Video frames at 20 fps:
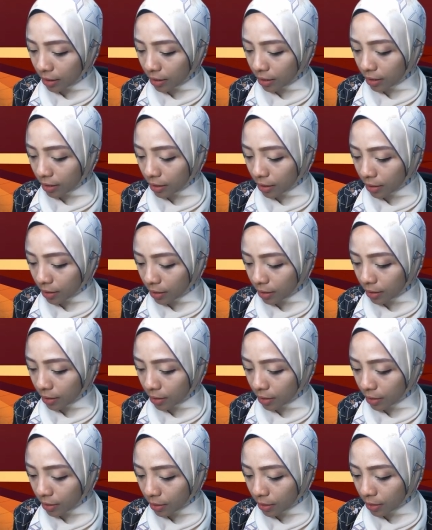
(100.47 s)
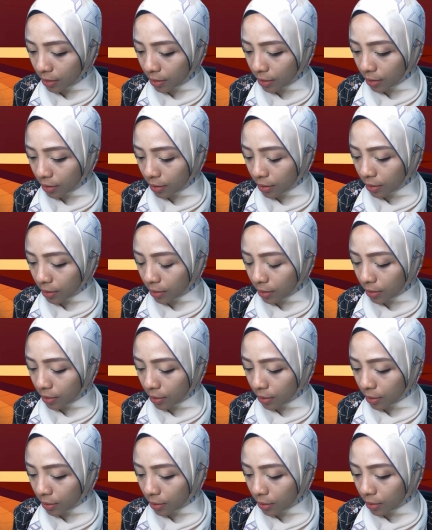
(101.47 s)

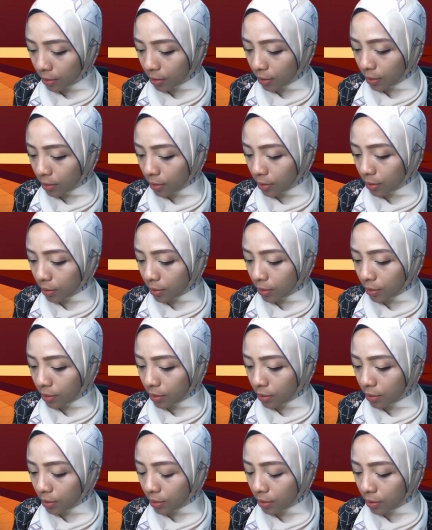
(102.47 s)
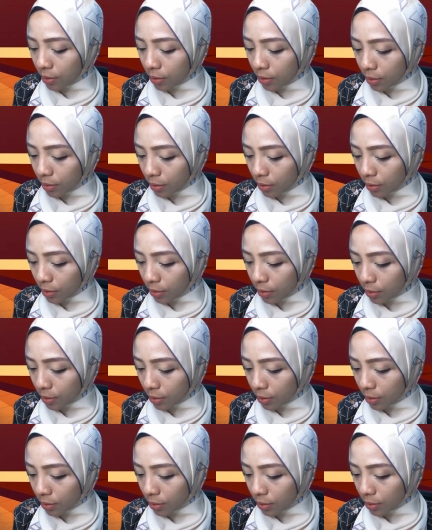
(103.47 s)

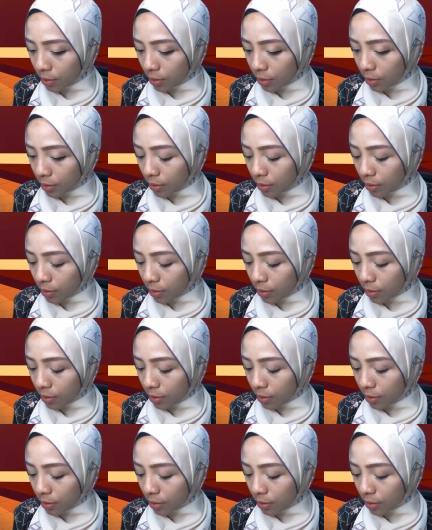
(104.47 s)
Nothing is said.